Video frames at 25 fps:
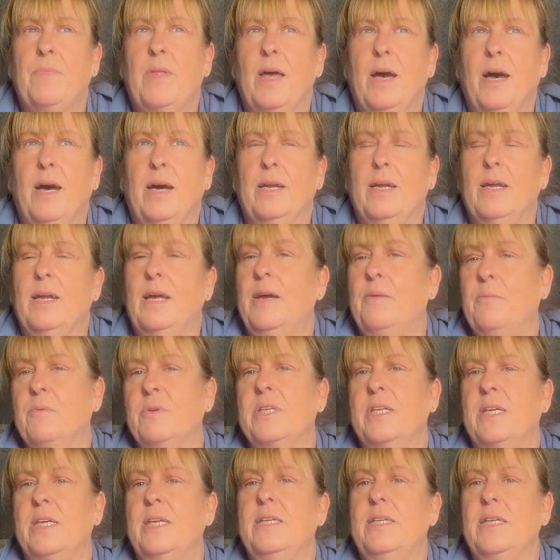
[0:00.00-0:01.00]
And it
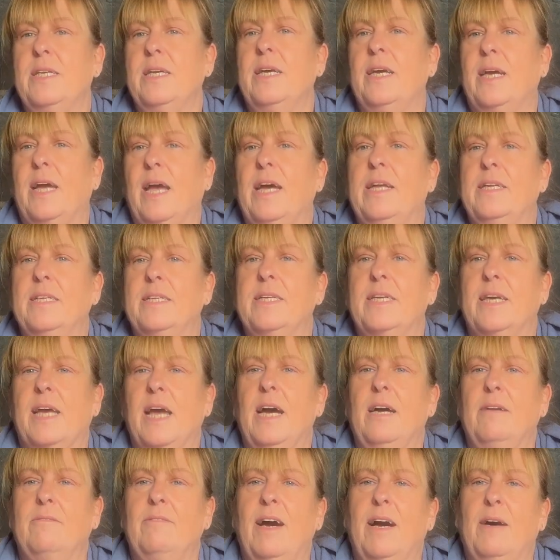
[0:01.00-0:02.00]
was easy again to
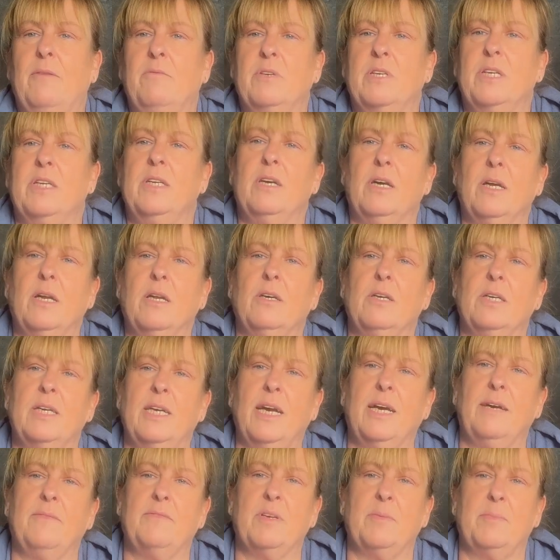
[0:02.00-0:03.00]
get around in, although
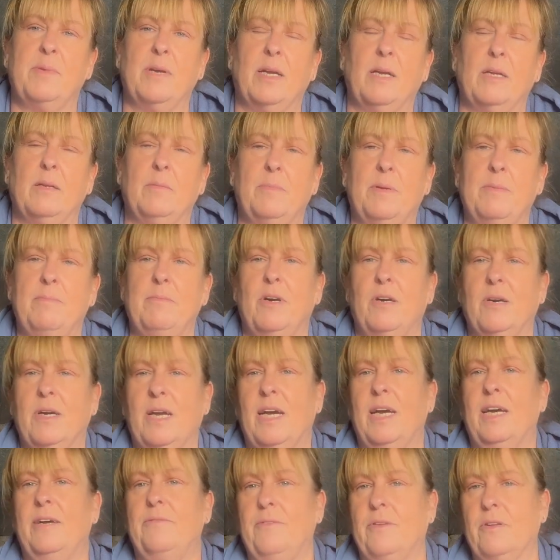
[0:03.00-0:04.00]
you have to be a little bit more
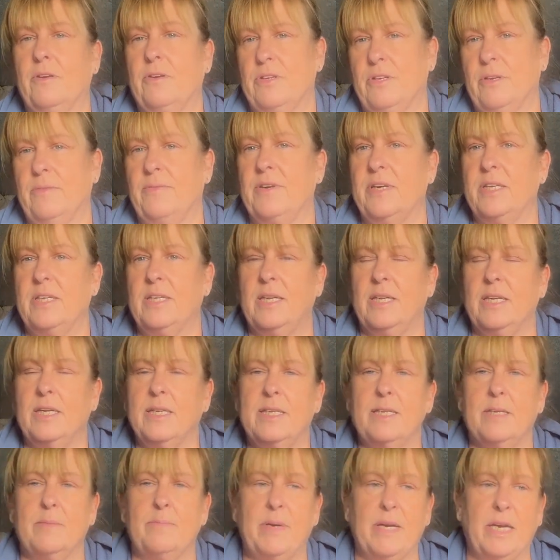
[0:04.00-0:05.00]
careful because obviously
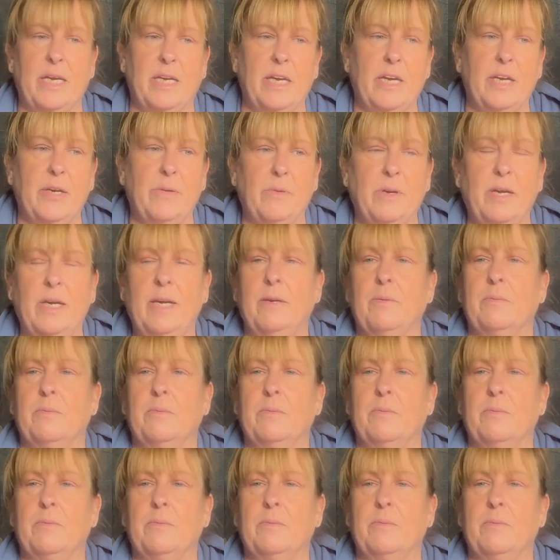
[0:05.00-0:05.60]
it's a big unit.